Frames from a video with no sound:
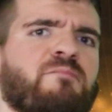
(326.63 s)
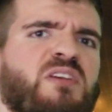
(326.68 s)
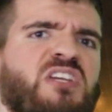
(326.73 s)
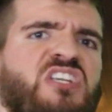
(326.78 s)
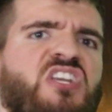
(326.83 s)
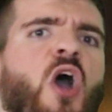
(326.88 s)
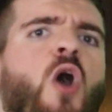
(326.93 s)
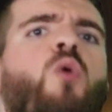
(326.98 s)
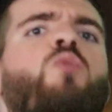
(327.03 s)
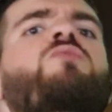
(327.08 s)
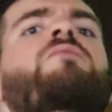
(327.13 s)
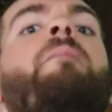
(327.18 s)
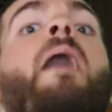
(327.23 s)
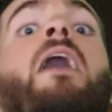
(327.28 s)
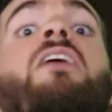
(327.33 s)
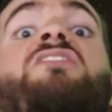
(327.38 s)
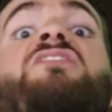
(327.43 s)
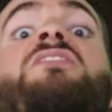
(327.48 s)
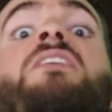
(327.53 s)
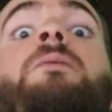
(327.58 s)
be known
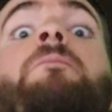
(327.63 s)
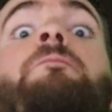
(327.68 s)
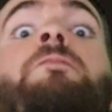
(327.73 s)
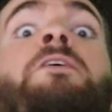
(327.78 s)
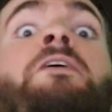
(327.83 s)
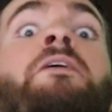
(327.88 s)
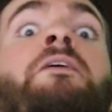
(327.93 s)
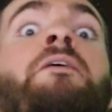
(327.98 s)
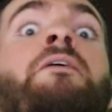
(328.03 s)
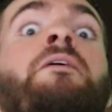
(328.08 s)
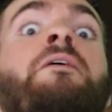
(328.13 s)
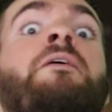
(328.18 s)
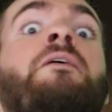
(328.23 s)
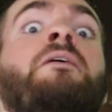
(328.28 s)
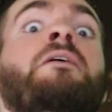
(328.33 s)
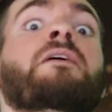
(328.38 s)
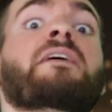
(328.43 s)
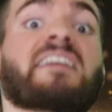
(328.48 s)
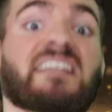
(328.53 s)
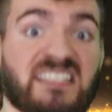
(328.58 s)
about something
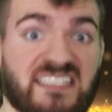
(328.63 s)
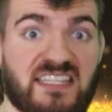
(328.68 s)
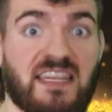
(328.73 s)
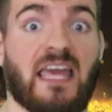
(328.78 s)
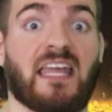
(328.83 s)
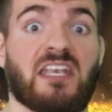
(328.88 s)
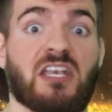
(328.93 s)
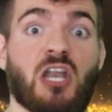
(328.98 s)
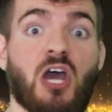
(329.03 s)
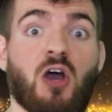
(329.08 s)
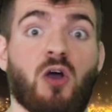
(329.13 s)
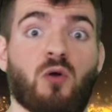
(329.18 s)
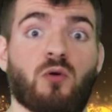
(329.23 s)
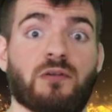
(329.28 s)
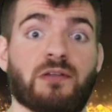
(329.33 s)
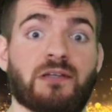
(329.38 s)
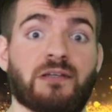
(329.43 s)
is then known.